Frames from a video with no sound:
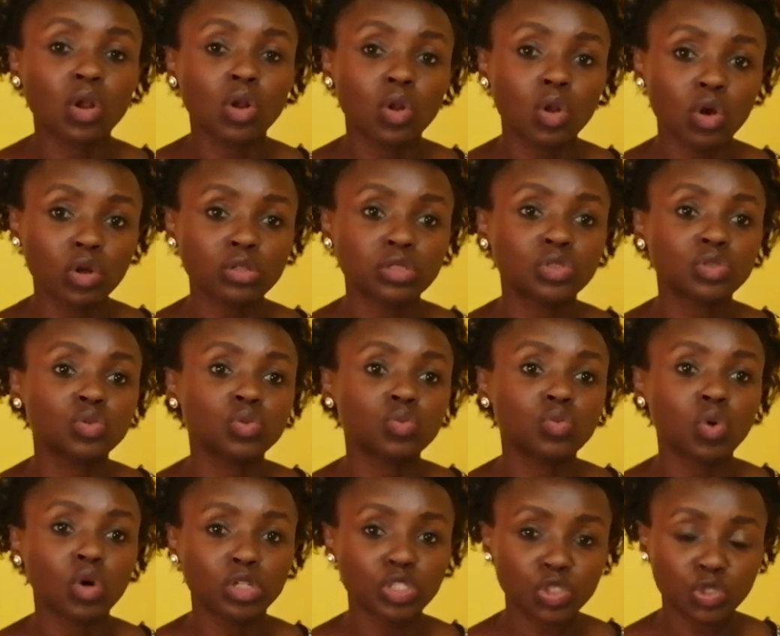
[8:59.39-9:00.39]
cloth to
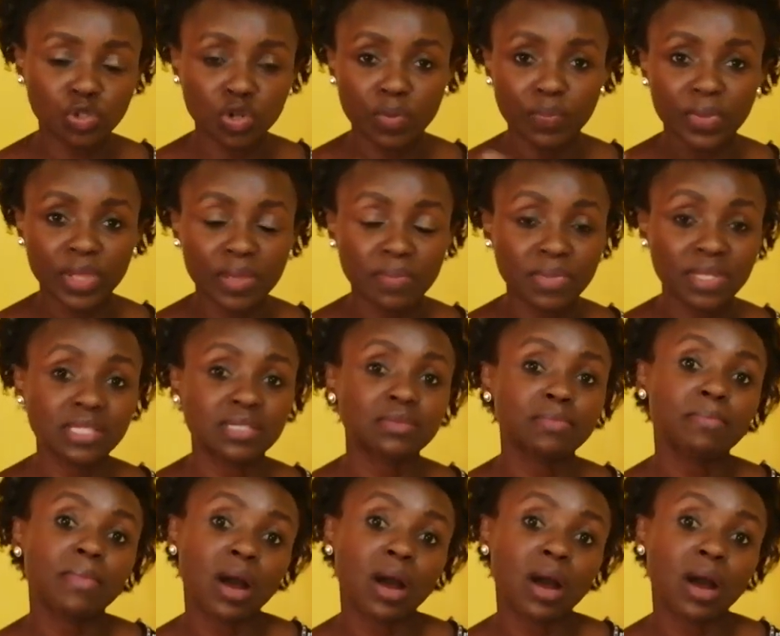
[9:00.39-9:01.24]
wash your baby's